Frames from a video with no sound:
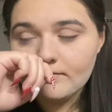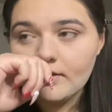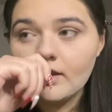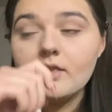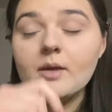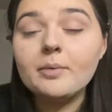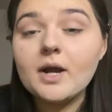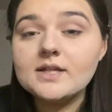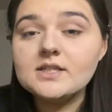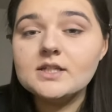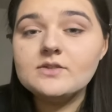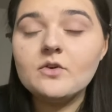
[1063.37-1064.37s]
the
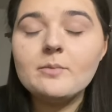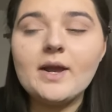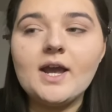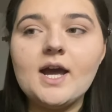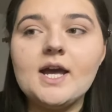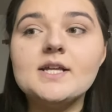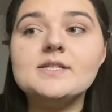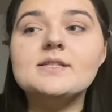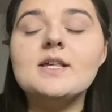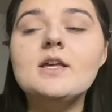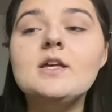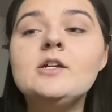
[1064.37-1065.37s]
process for my eyes,
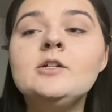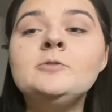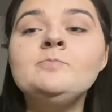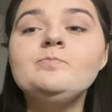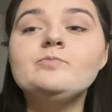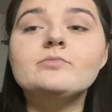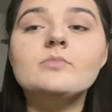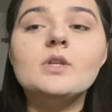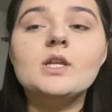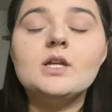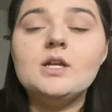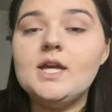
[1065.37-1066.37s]

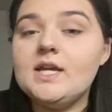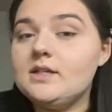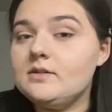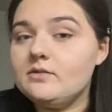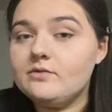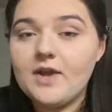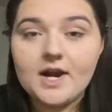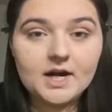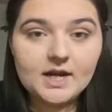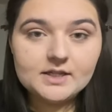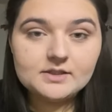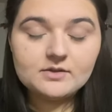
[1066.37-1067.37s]
it
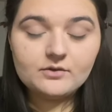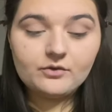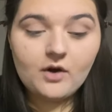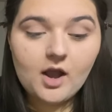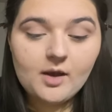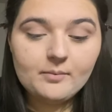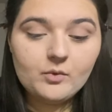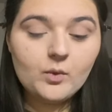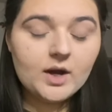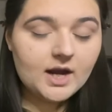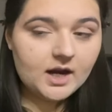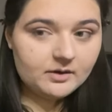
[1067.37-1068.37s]
varies from what
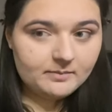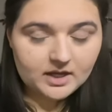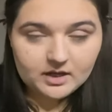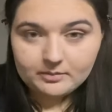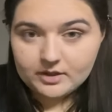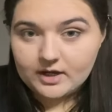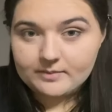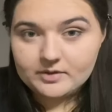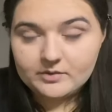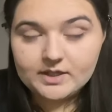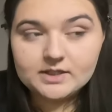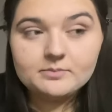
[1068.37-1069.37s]
kind of makeup look I'm
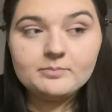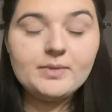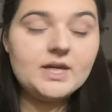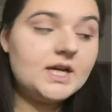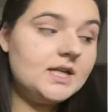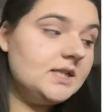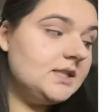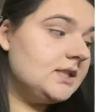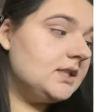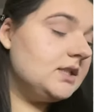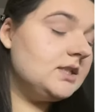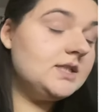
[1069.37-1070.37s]
doing, because
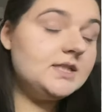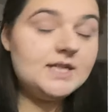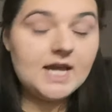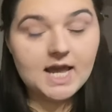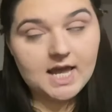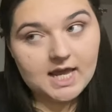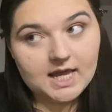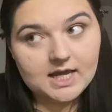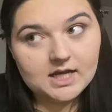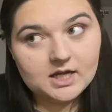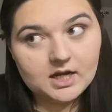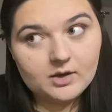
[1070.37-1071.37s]
today
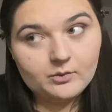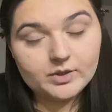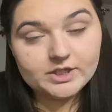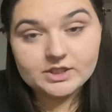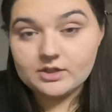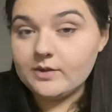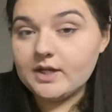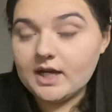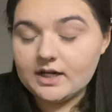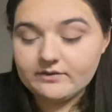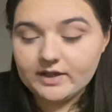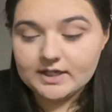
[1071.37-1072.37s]
we're just doing kind
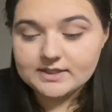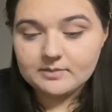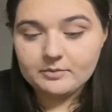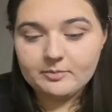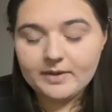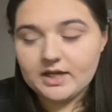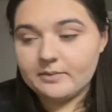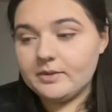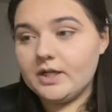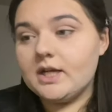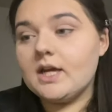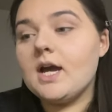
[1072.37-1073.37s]
of like a simple makeup
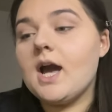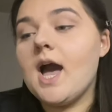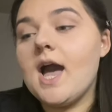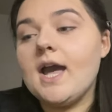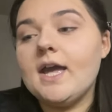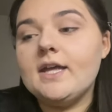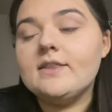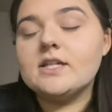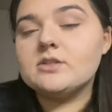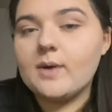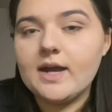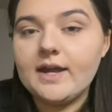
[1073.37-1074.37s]
look. That's
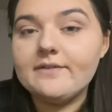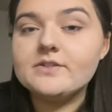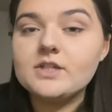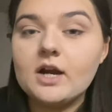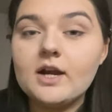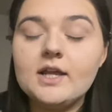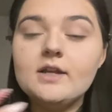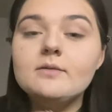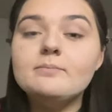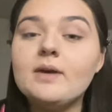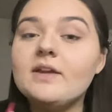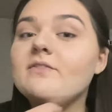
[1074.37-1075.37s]
why I've started
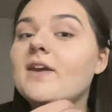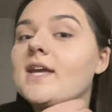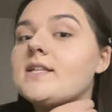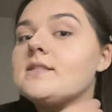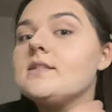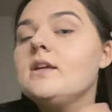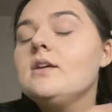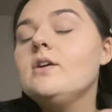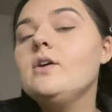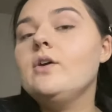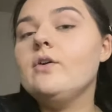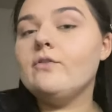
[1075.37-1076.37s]
my face
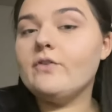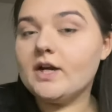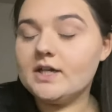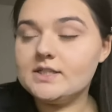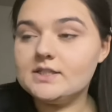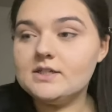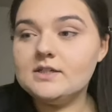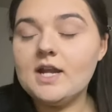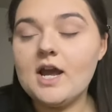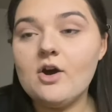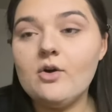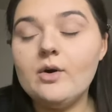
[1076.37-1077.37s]
first.
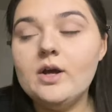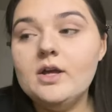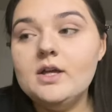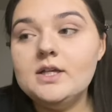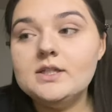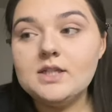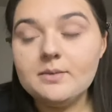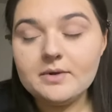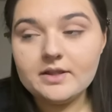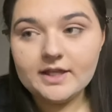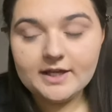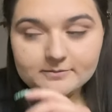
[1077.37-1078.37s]
Now,
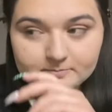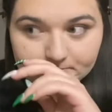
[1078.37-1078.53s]
typically,